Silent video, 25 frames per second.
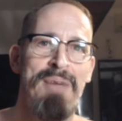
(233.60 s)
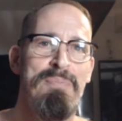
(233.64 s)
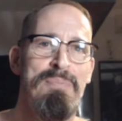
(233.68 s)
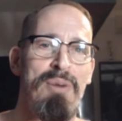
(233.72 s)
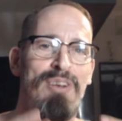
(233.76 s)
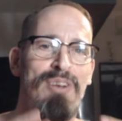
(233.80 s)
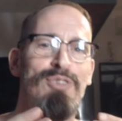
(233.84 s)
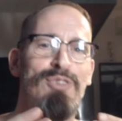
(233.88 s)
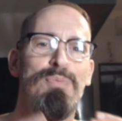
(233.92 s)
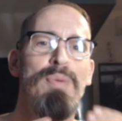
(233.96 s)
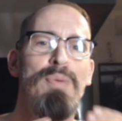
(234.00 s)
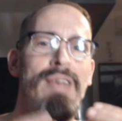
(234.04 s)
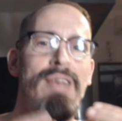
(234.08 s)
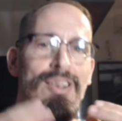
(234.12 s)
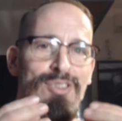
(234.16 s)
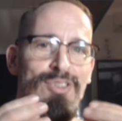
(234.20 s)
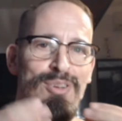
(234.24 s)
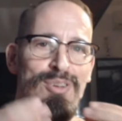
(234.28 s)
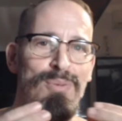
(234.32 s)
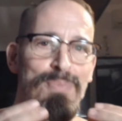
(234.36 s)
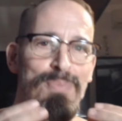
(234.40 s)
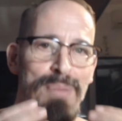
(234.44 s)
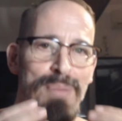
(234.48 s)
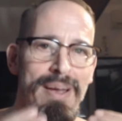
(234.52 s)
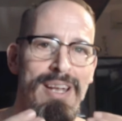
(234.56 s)
my speech
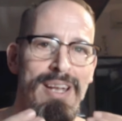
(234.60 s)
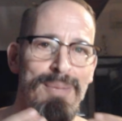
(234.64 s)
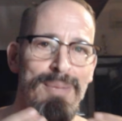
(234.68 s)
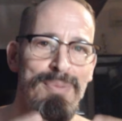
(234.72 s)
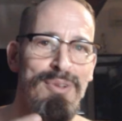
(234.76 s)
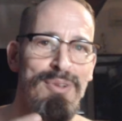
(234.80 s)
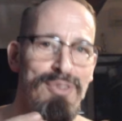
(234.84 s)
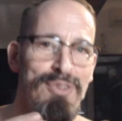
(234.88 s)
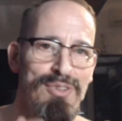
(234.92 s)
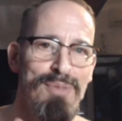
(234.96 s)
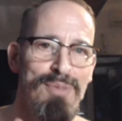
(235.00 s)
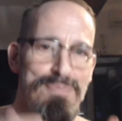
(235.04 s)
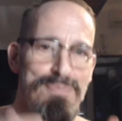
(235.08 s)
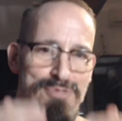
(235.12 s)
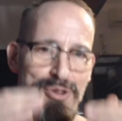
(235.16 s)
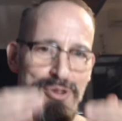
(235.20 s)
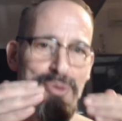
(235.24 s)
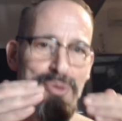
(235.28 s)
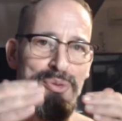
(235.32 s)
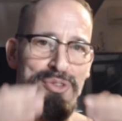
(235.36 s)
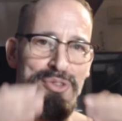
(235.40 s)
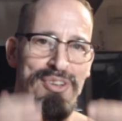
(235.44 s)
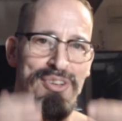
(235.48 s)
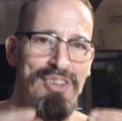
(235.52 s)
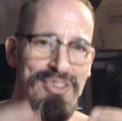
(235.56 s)
impediments are
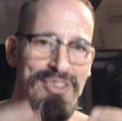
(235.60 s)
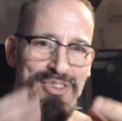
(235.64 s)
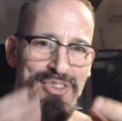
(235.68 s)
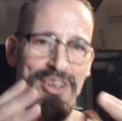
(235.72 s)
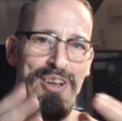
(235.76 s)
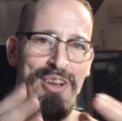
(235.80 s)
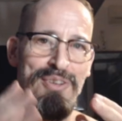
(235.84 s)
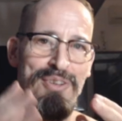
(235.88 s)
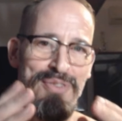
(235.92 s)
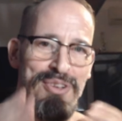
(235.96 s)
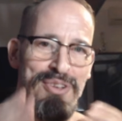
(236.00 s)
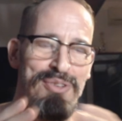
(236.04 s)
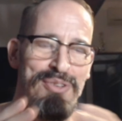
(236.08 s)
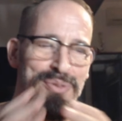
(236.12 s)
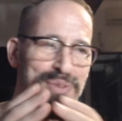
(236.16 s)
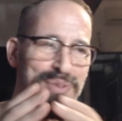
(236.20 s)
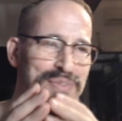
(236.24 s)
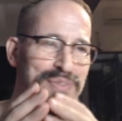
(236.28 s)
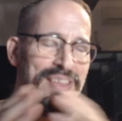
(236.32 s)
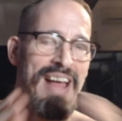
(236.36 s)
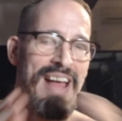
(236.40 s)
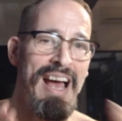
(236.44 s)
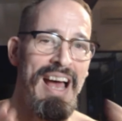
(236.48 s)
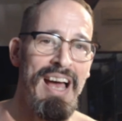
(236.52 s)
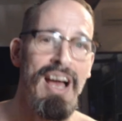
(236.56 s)
brought to the surface with
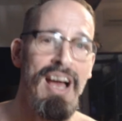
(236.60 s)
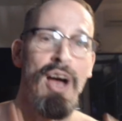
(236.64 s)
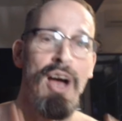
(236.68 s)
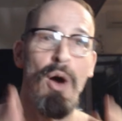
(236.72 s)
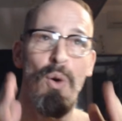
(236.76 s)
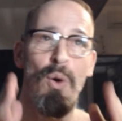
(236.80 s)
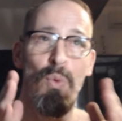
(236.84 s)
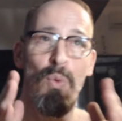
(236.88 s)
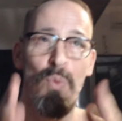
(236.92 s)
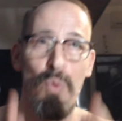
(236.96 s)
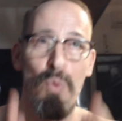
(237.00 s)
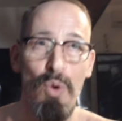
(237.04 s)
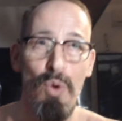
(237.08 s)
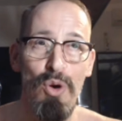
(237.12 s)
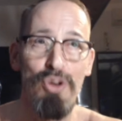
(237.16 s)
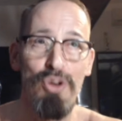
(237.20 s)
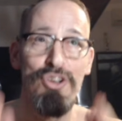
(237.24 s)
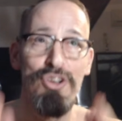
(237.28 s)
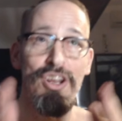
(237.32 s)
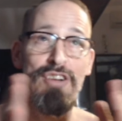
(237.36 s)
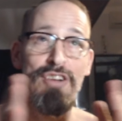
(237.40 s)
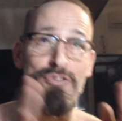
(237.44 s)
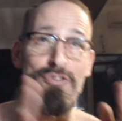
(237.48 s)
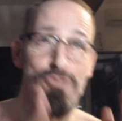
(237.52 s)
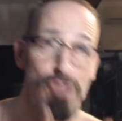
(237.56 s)
that.
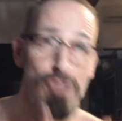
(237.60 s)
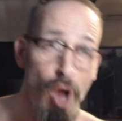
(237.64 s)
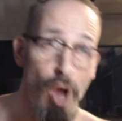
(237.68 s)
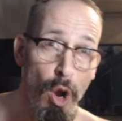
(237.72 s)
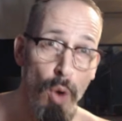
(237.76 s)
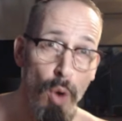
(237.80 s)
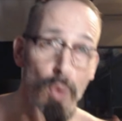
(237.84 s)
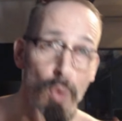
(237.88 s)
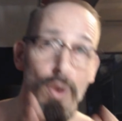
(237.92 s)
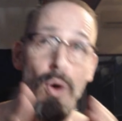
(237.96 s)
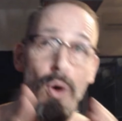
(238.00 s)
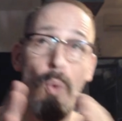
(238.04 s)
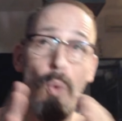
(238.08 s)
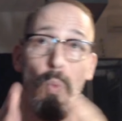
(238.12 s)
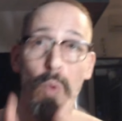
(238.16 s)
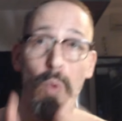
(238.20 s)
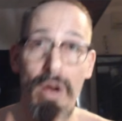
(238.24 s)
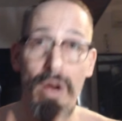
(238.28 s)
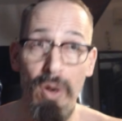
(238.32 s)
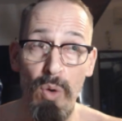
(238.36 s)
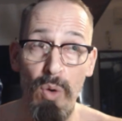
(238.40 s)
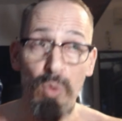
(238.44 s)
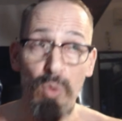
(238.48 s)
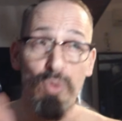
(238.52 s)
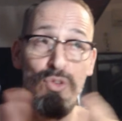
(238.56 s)
Woodrow
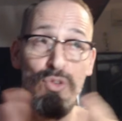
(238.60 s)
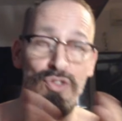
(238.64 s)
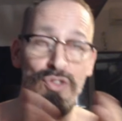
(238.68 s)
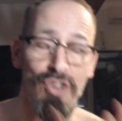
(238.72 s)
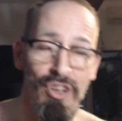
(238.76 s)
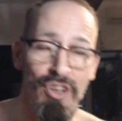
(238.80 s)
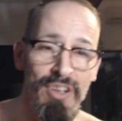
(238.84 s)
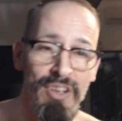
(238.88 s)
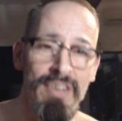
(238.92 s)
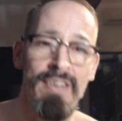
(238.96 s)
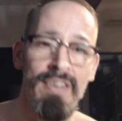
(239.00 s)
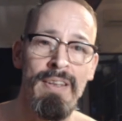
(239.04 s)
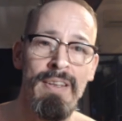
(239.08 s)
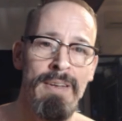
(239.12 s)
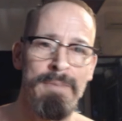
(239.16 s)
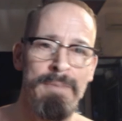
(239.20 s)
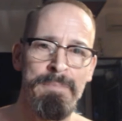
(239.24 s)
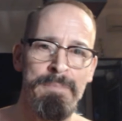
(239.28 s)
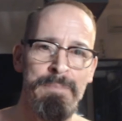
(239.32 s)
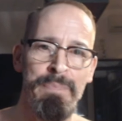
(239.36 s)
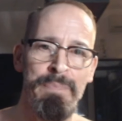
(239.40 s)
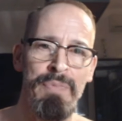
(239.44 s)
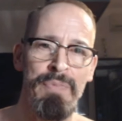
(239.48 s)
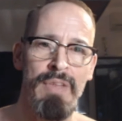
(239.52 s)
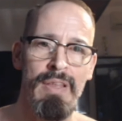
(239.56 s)
Wilson,
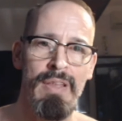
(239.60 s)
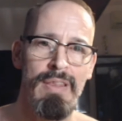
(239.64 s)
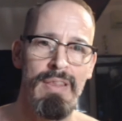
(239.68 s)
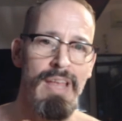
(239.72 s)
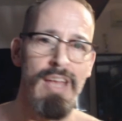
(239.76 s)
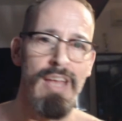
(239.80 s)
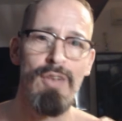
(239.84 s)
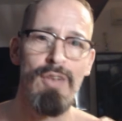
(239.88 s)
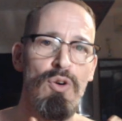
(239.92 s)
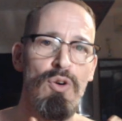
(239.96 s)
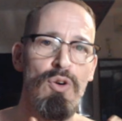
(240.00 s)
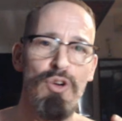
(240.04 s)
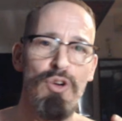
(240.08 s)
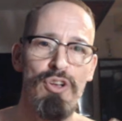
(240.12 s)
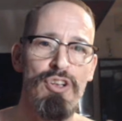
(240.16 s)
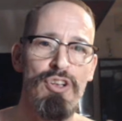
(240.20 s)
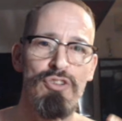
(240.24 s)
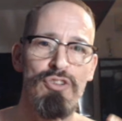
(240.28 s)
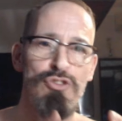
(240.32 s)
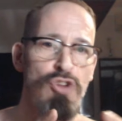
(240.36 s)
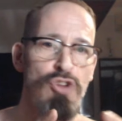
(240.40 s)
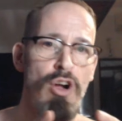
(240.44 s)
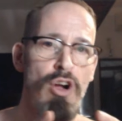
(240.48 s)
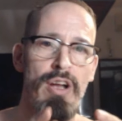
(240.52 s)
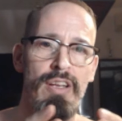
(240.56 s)
they're going to
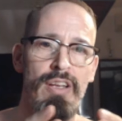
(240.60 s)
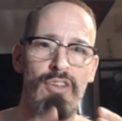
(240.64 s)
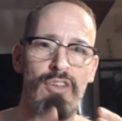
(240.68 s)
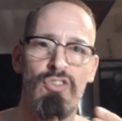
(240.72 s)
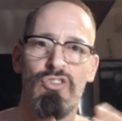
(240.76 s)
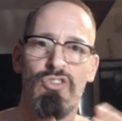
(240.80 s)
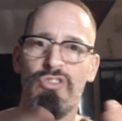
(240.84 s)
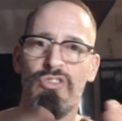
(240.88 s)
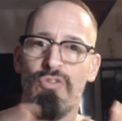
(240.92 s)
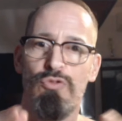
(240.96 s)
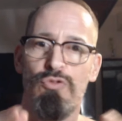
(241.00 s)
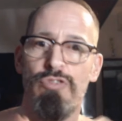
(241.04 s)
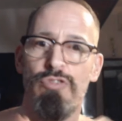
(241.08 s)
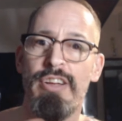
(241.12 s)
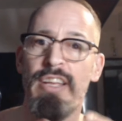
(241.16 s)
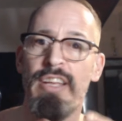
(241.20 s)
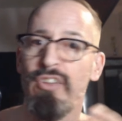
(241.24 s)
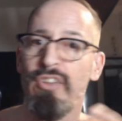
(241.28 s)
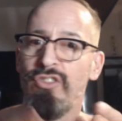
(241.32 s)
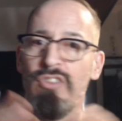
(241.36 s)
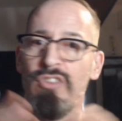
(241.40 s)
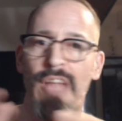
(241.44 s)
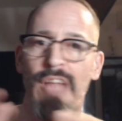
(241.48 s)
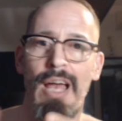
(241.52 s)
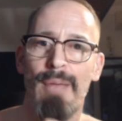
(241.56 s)
try and re
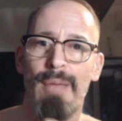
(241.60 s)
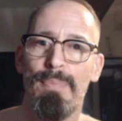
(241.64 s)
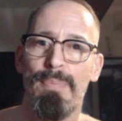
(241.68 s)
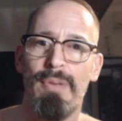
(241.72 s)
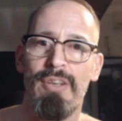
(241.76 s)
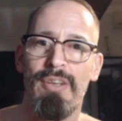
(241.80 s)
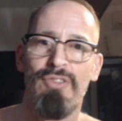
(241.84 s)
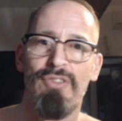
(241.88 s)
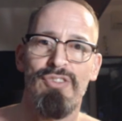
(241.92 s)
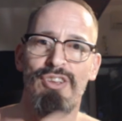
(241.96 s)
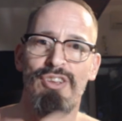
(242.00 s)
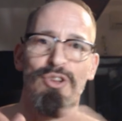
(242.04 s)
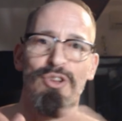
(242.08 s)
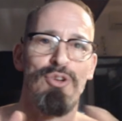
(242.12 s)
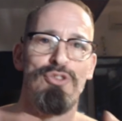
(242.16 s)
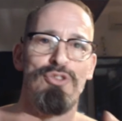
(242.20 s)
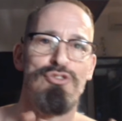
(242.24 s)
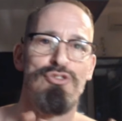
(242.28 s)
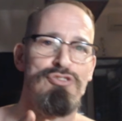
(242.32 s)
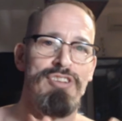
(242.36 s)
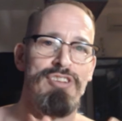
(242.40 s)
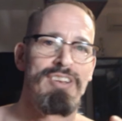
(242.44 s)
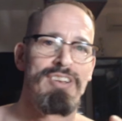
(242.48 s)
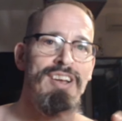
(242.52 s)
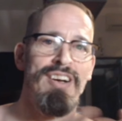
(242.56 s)
establish the
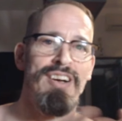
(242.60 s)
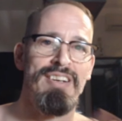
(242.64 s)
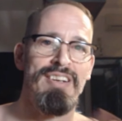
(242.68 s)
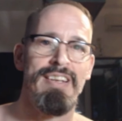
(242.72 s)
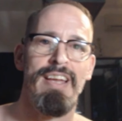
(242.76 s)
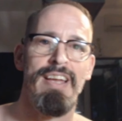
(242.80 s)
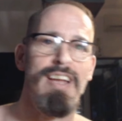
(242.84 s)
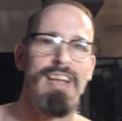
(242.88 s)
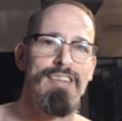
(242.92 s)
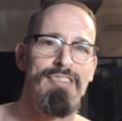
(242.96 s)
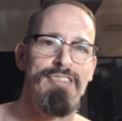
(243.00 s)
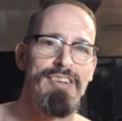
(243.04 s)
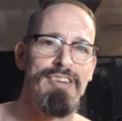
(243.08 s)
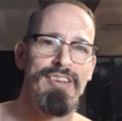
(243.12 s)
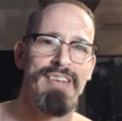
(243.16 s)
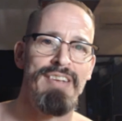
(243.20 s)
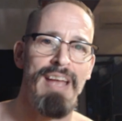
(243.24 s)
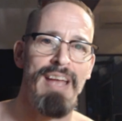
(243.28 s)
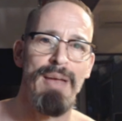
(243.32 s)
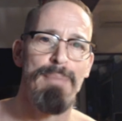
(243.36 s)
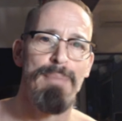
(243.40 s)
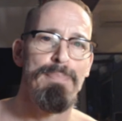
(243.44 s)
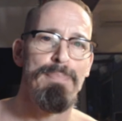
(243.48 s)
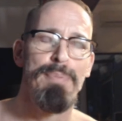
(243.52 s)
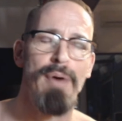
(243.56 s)
Austrian Hungarian
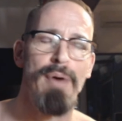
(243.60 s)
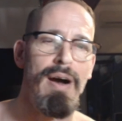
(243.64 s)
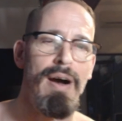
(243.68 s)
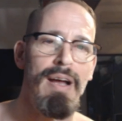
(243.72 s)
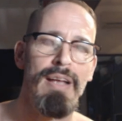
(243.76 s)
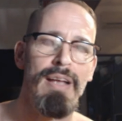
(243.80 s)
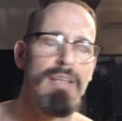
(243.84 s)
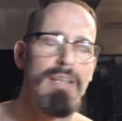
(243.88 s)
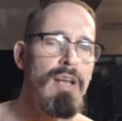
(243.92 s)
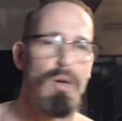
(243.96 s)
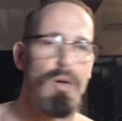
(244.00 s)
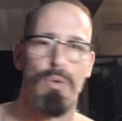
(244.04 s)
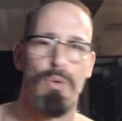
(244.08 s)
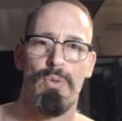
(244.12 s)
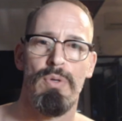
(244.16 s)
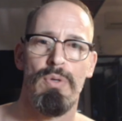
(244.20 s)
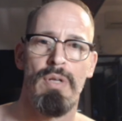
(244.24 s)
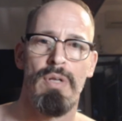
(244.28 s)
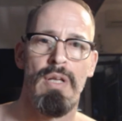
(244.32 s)
Empire. No.